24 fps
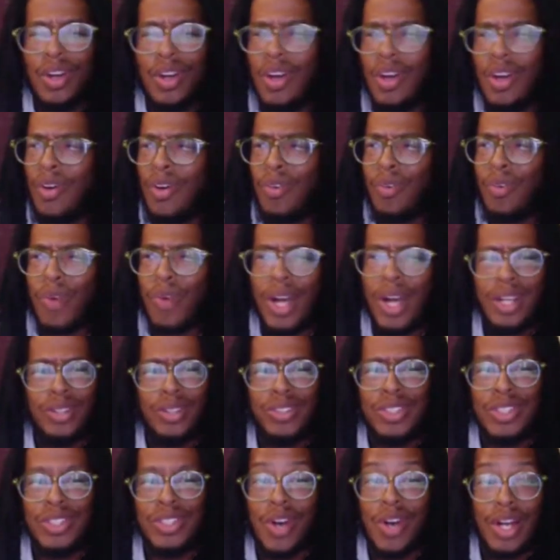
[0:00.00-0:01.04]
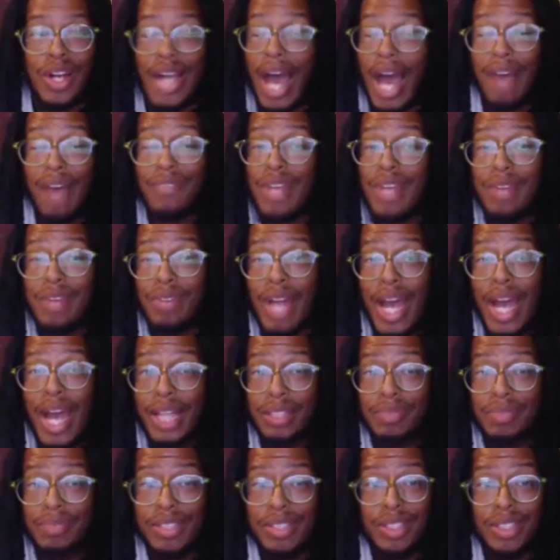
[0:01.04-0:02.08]
Well, why don't you know? I've never asked
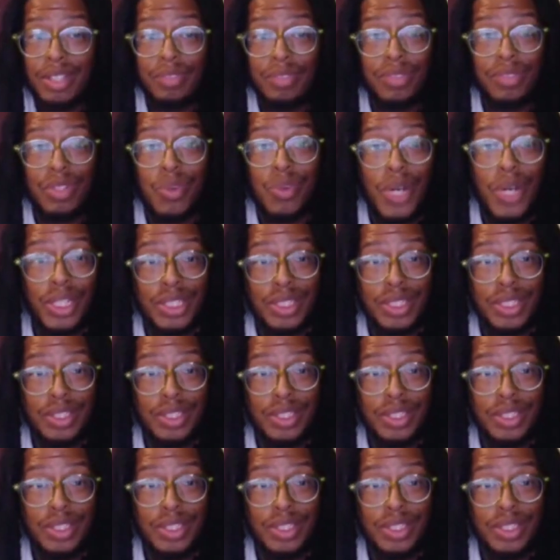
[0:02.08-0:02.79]
myself the question.